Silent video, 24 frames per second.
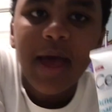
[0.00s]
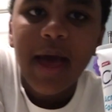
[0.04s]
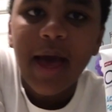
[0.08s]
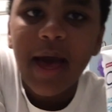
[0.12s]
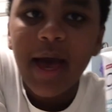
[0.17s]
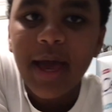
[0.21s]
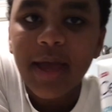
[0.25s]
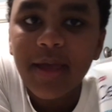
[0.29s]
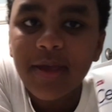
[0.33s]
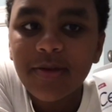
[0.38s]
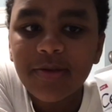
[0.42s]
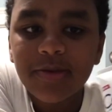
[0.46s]

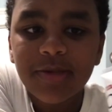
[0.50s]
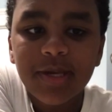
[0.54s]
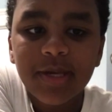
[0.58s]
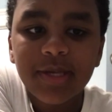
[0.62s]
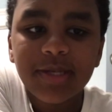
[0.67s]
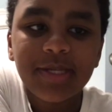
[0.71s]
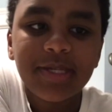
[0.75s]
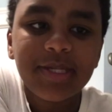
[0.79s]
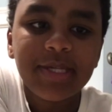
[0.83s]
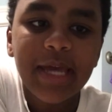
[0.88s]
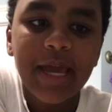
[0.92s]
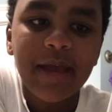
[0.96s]
I use
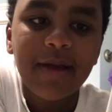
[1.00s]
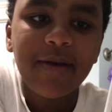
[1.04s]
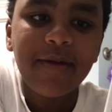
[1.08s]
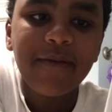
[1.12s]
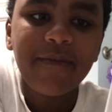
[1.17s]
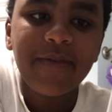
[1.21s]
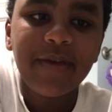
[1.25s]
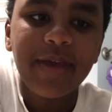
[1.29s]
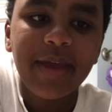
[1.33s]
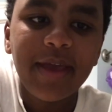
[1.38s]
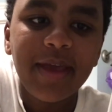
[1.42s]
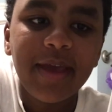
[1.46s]

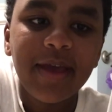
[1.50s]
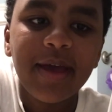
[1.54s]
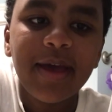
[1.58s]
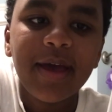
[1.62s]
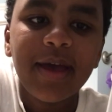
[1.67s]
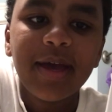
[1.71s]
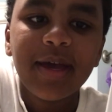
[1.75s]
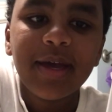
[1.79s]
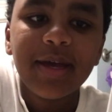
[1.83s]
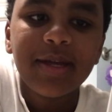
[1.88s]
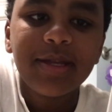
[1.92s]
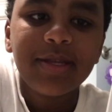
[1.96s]
CeraVe,
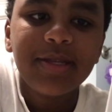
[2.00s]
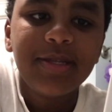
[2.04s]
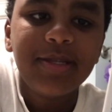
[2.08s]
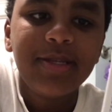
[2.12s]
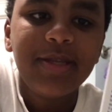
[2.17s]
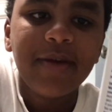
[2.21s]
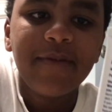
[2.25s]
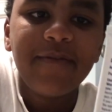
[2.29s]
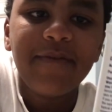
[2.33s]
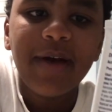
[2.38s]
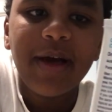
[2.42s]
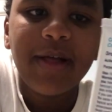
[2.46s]

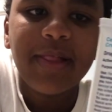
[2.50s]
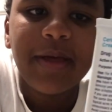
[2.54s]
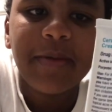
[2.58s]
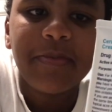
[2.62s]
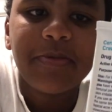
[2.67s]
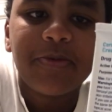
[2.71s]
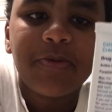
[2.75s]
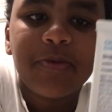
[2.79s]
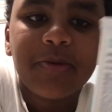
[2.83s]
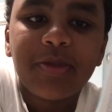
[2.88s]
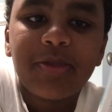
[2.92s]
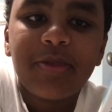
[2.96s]

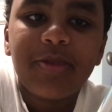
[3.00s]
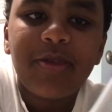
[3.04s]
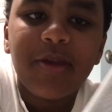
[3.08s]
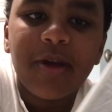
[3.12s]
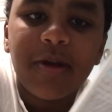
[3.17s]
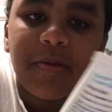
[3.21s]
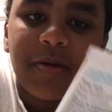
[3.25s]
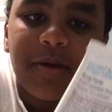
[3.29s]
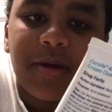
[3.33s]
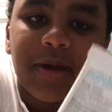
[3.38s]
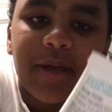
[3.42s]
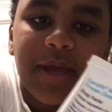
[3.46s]
developed with
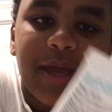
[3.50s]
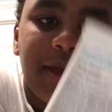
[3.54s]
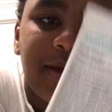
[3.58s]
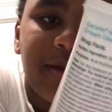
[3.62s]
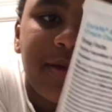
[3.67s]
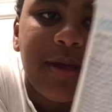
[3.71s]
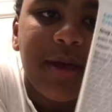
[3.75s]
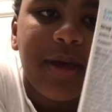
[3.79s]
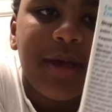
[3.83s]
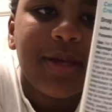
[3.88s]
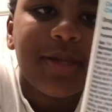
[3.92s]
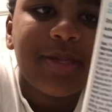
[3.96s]

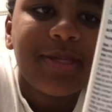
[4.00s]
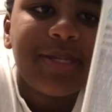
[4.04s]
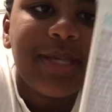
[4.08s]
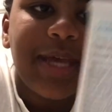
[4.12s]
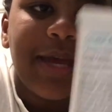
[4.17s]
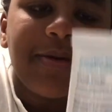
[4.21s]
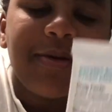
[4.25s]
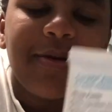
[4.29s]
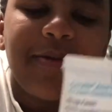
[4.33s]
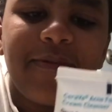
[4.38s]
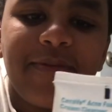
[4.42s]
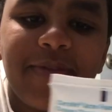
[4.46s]

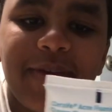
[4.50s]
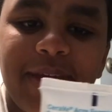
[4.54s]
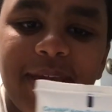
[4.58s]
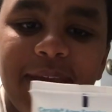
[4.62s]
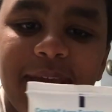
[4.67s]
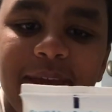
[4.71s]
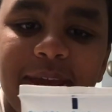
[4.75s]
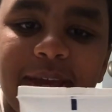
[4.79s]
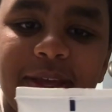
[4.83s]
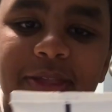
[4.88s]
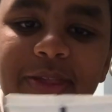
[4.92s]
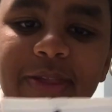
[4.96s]

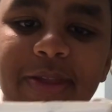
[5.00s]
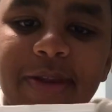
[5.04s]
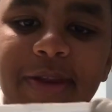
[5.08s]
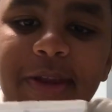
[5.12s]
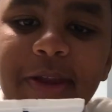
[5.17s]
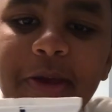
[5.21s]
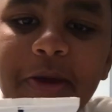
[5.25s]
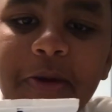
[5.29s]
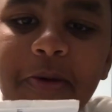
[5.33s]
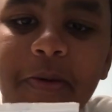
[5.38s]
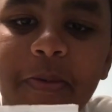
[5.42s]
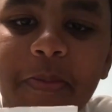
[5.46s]
CeraVe, it's
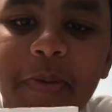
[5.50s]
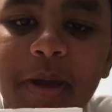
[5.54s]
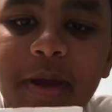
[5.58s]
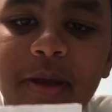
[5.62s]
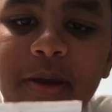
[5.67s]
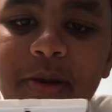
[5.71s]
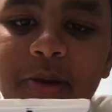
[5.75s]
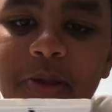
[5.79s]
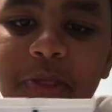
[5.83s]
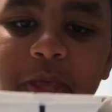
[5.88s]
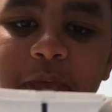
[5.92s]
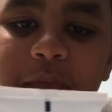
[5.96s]
new
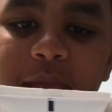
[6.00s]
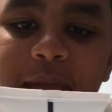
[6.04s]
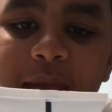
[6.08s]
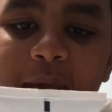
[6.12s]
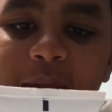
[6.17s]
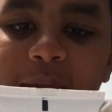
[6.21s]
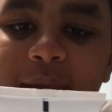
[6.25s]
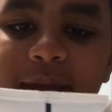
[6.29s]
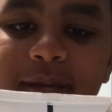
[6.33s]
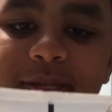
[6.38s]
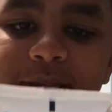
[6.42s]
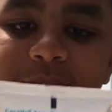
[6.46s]
apparently,
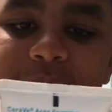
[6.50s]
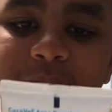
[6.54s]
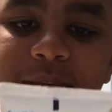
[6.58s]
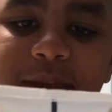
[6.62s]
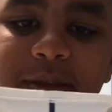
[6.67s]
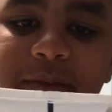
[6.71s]
acne